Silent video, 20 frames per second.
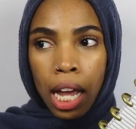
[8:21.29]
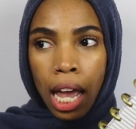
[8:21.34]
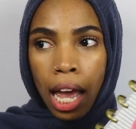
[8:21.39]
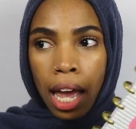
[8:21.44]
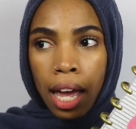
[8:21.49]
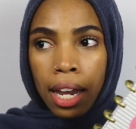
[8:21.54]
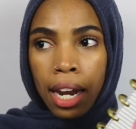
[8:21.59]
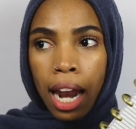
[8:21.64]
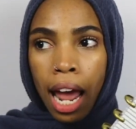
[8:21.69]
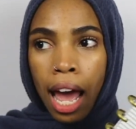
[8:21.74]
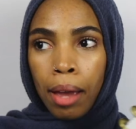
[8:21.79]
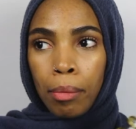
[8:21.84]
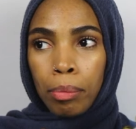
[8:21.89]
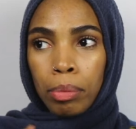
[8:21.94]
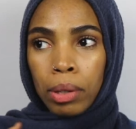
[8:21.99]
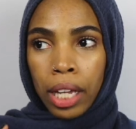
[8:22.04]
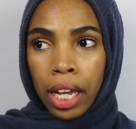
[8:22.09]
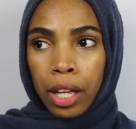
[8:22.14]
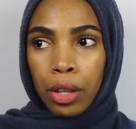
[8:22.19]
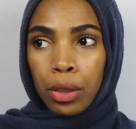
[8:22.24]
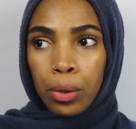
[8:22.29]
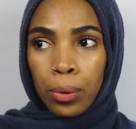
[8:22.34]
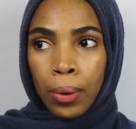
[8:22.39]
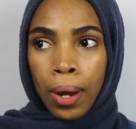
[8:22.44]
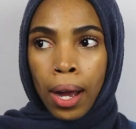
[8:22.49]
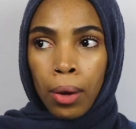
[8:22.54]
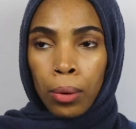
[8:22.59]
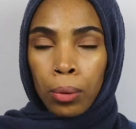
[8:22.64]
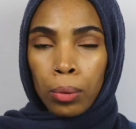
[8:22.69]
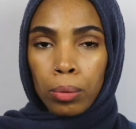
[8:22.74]
and I planned
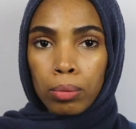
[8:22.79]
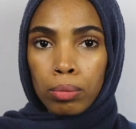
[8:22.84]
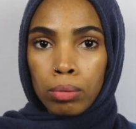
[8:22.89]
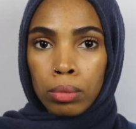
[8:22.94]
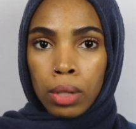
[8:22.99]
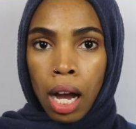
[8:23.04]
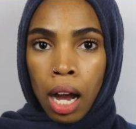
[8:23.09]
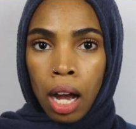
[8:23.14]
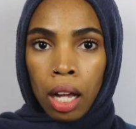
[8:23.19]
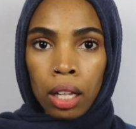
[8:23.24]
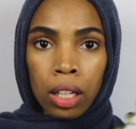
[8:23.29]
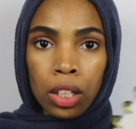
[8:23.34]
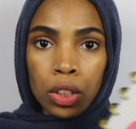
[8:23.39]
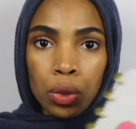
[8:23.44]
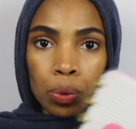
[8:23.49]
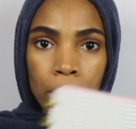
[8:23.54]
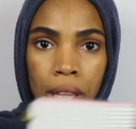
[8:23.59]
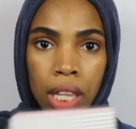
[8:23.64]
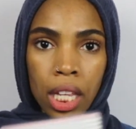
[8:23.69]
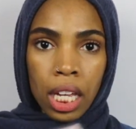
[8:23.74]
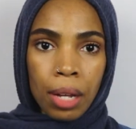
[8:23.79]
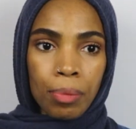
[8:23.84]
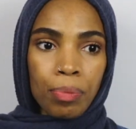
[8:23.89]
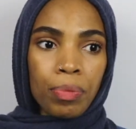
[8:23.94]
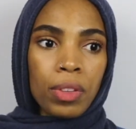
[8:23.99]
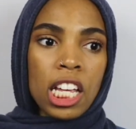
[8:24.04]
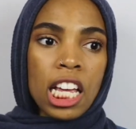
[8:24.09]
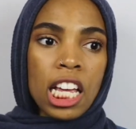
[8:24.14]
throughout college with it,